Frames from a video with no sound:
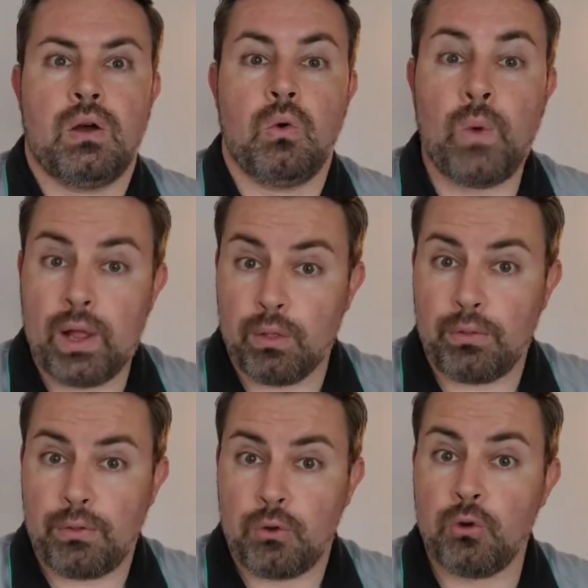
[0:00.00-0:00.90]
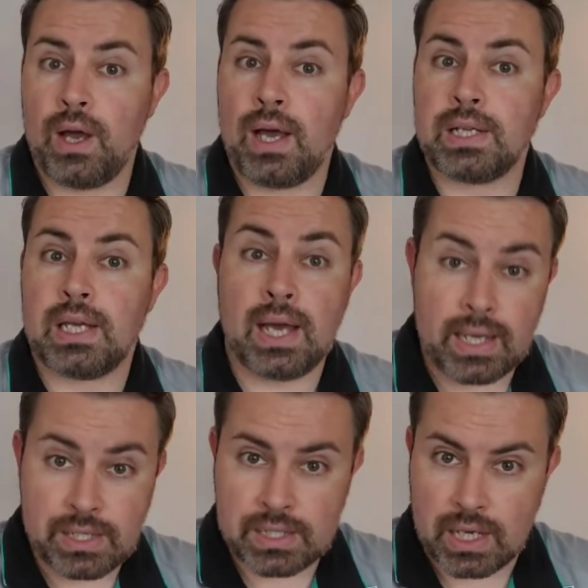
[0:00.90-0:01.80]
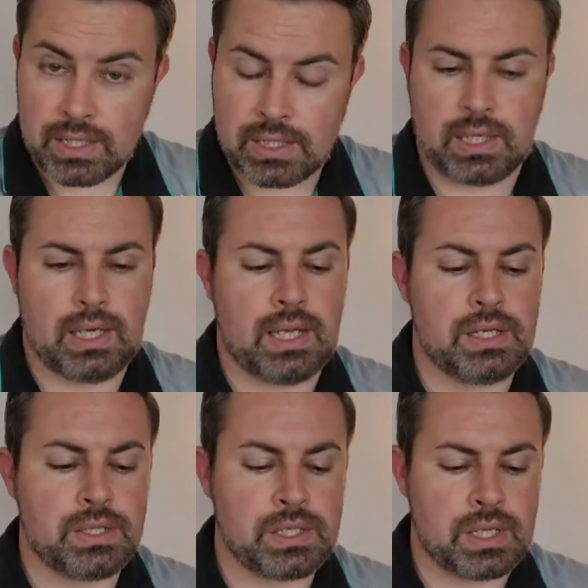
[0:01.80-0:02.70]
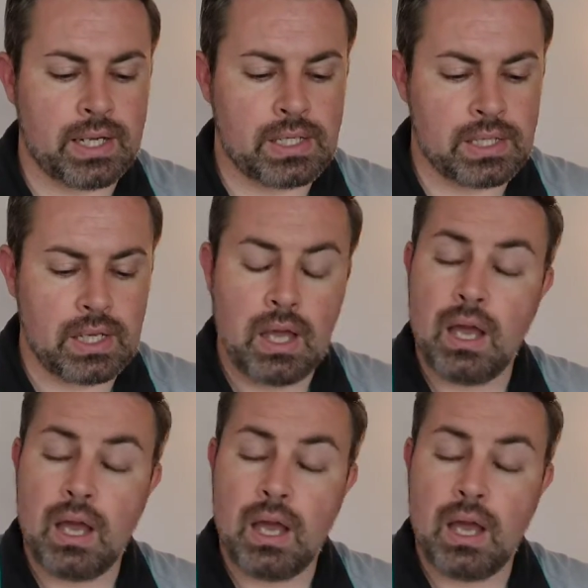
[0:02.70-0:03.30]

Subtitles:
wealth, who had high standing in society.